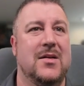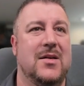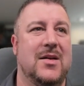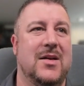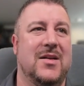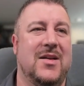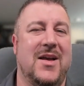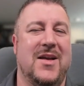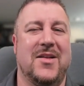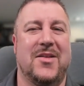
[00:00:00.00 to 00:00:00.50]

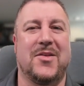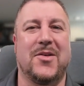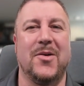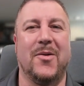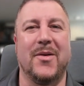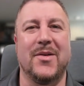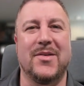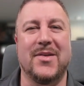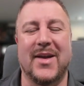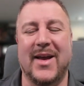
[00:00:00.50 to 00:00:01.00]
It's
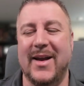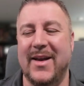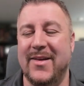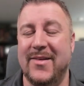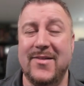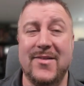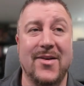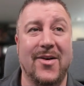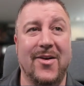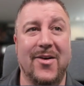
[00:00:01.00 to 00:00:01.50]
going to get
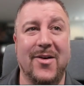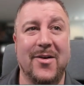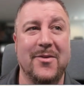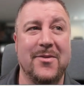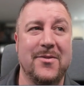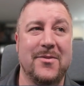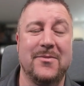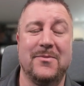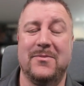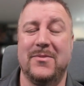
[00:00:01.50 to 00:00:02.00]
his shot
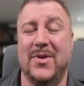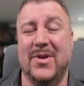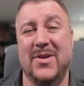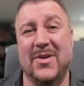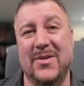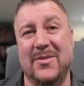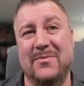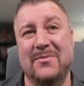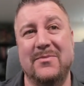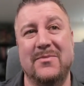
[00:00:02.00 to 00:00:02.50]
off, you
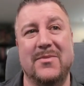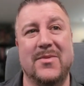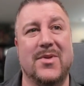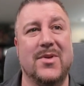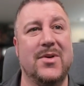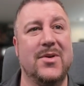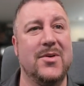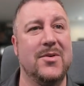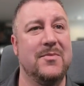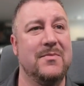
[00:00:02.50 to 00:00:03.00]
know.
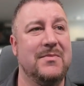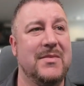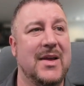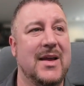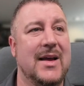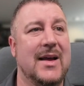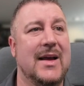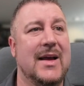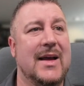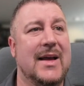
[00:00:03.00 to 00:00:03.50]
So
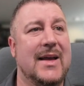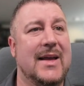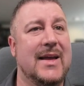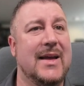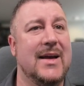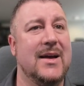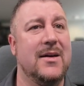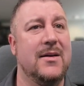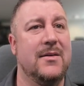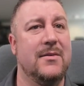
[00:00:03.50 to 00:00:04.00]

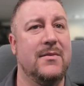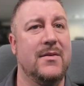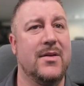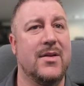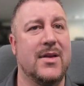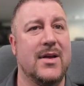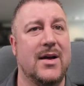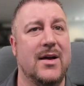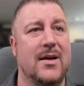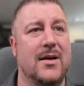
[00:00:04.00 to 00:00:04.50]
yeah,
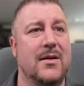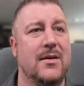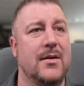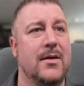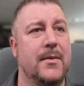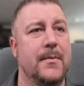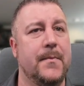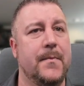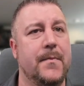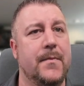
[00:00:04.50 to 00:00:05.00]
there's that.
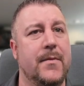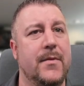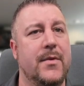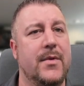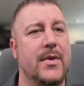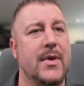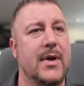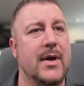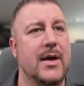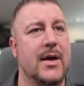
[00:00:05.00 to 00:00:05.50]

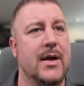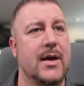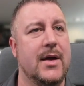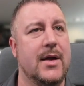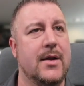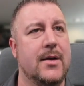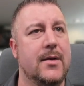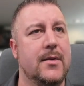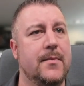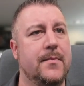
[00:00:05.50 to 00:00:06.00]

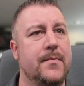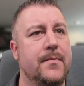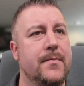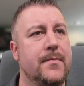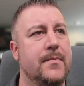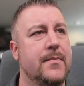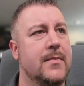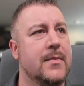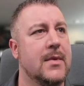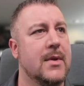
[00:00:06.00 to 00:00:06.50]
Then
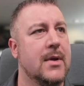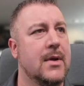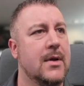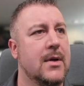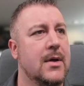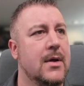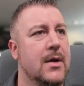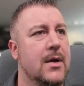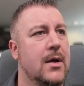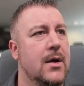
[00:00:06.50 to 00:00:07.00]

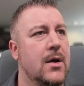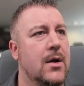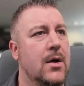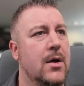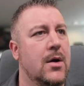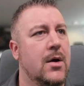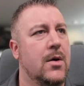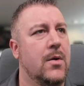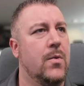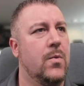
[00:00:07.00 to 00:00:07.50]

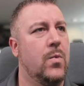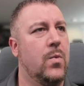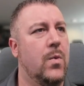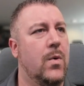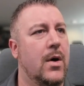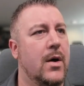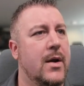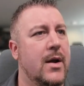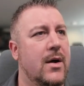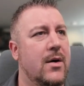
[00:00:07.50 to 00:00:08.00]

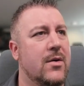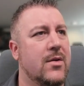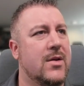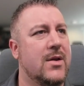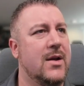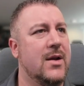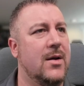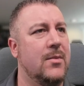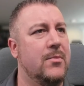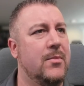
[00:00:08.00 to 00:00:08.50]
what else?
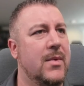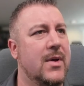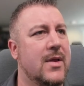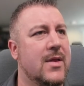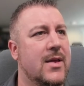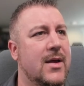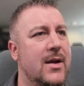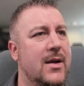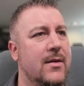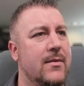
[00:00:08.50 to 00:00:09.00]
Did I
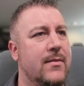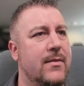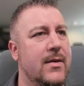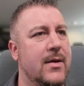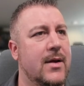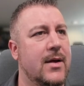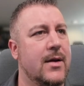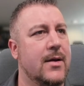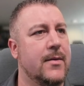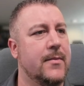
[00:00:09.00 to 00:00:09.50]
miss
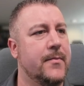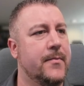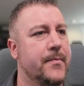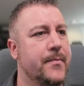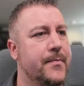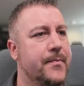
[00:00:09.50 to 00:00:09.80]
anything?